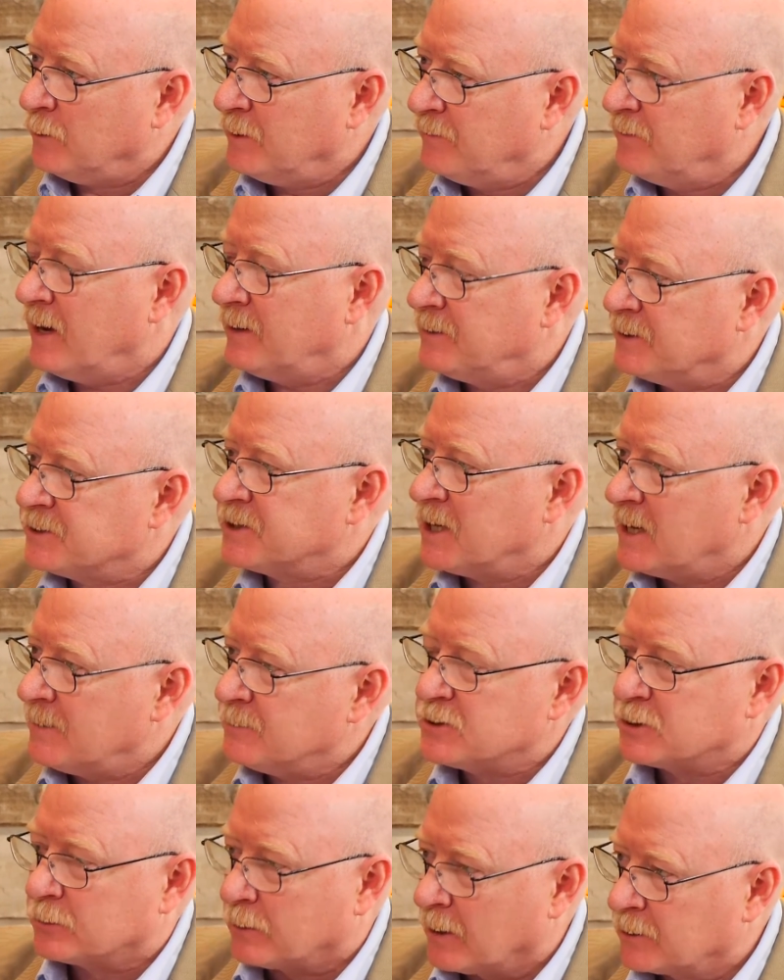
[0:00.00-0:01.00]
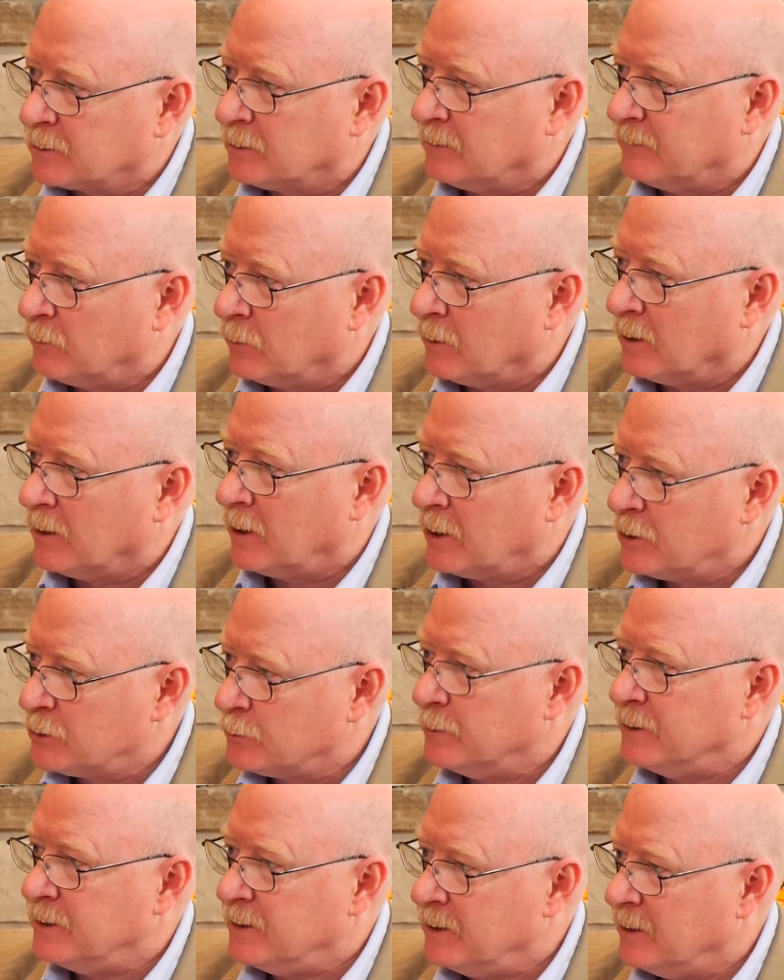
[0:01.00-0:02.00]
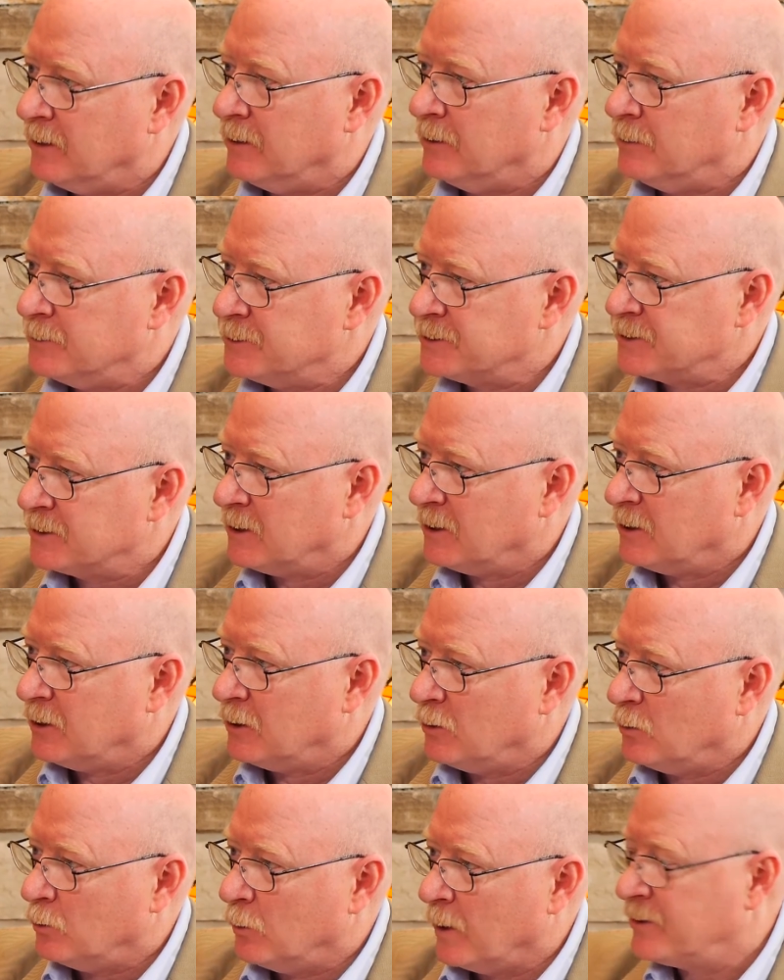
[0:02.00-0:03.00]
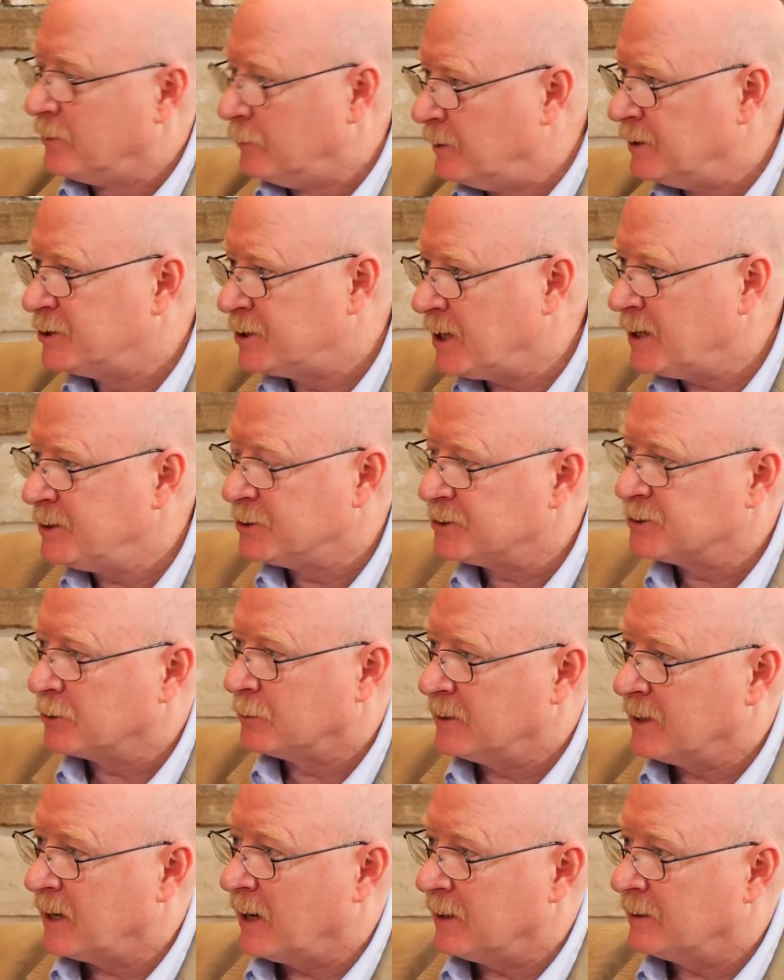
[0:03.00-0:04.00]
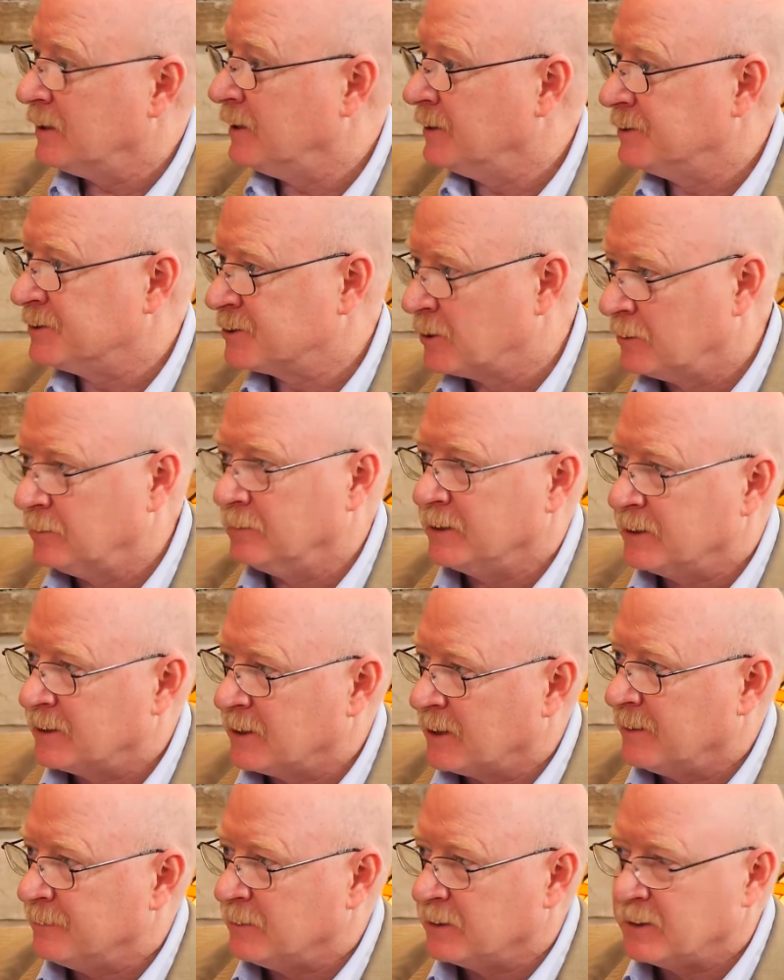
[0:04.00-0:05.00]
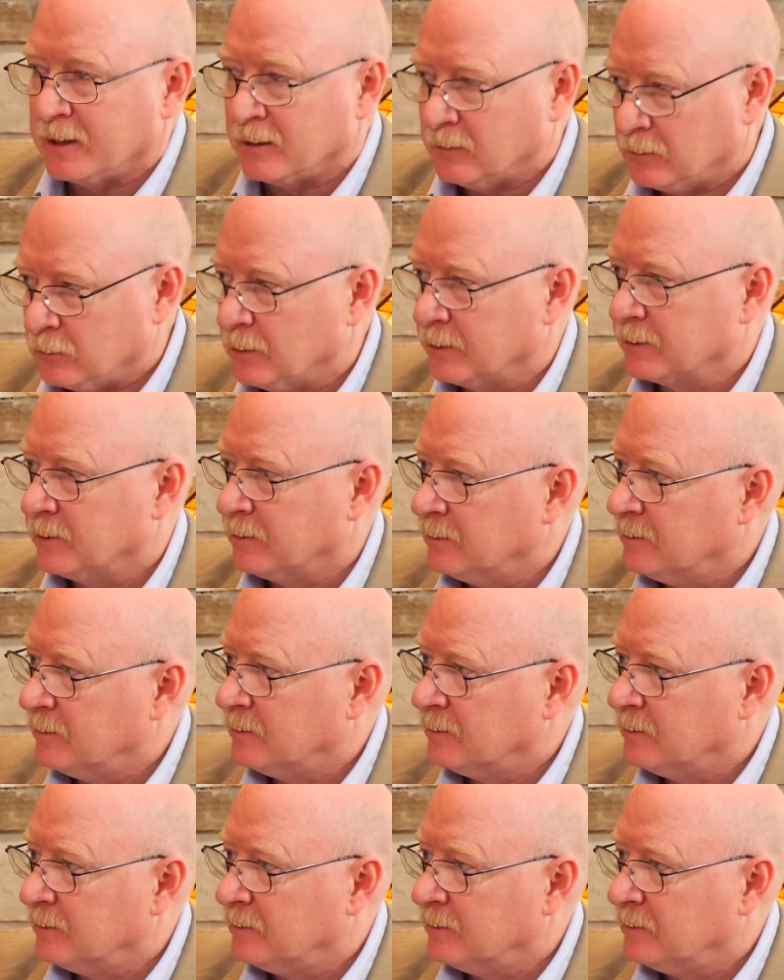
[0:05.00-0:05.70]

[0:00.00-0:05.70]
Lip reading: we've had the same structure for 100 years, whether it changes or not, it's certainly time to take a look.